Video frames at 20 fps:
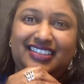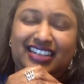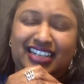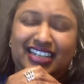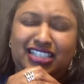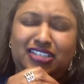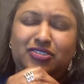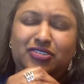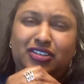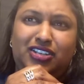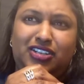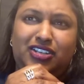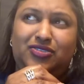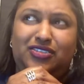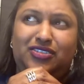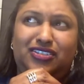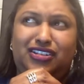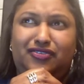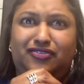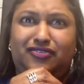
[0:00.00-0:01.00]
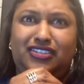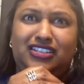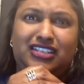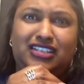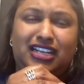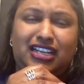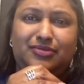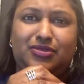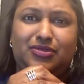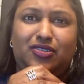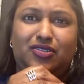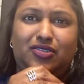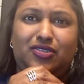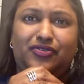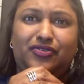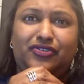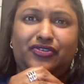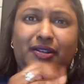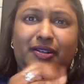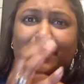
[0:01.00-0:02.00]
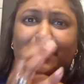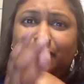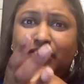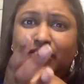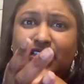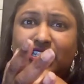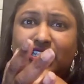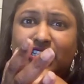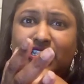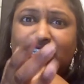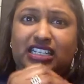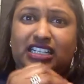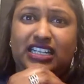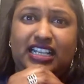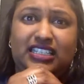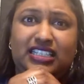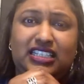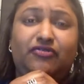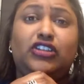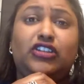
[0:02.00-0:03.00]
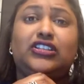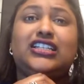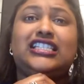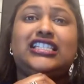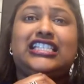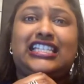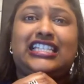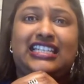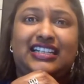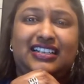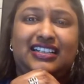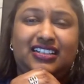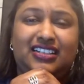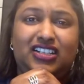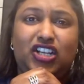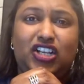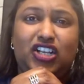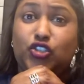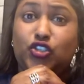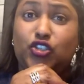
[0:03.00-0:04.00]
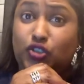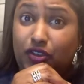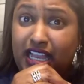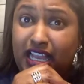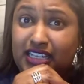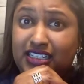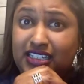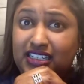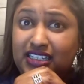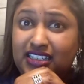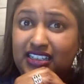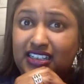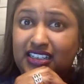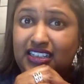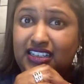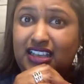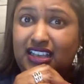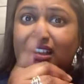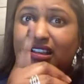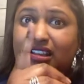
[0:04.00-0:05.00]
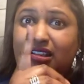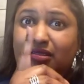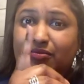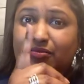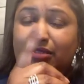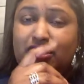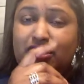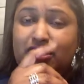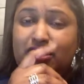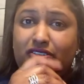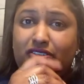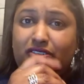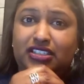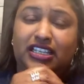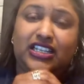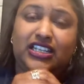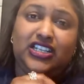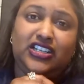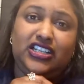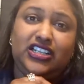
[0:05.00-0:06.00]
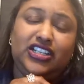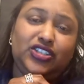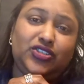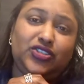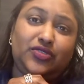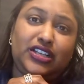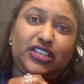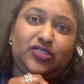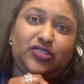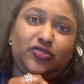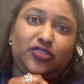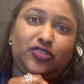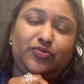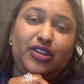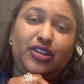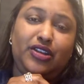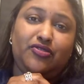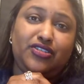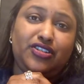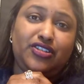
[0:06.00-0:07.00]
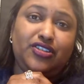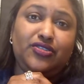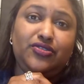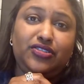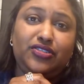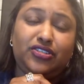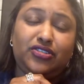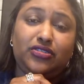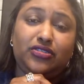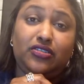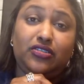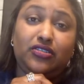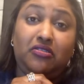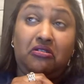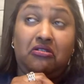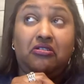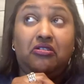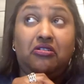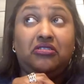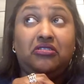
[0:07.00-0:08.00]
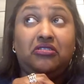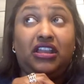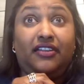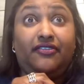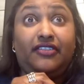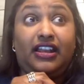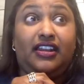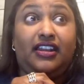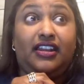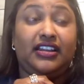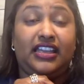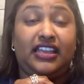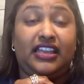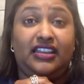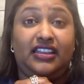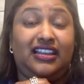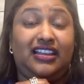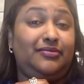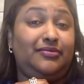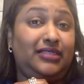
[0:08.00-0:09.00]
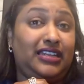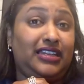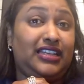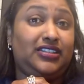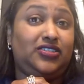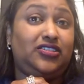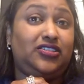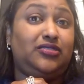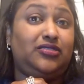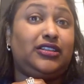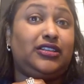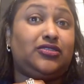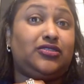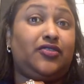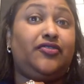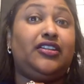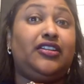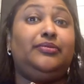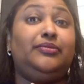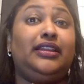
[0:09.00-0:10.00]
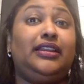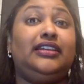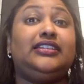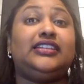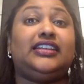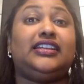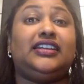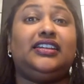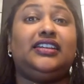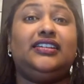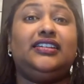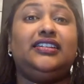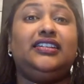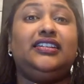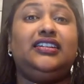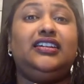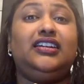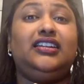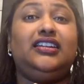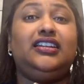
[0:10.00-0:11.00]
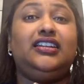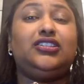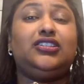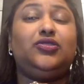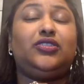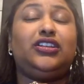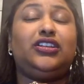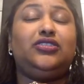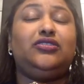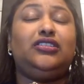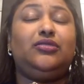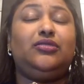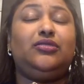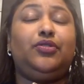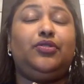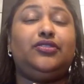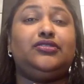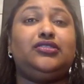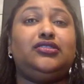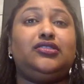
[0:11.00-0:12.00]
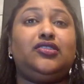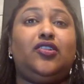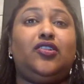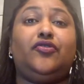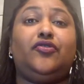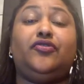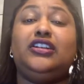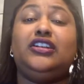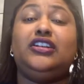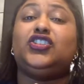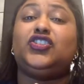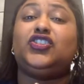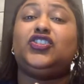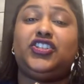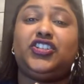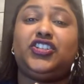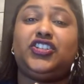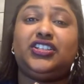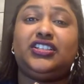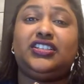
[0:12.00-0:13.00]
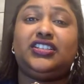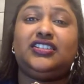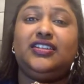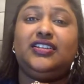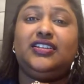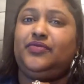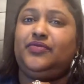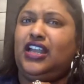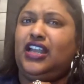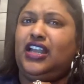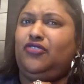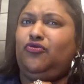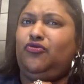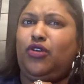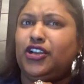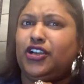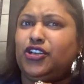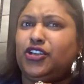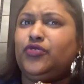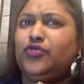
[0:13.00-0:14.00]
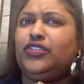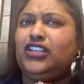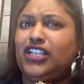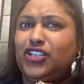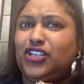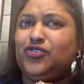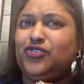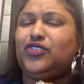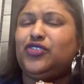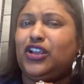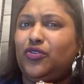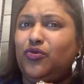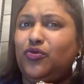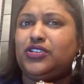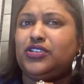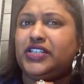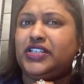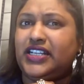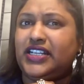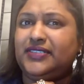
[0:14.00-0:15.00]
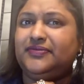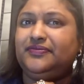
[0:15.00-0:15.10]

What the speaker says: Let's look into different types of techniques that we could consider so that musculoskeletal injuries could be reduced, or if we are lucky, eliminate to the best of our ability. Let's look into the importance of stretches and why do we need to drink water.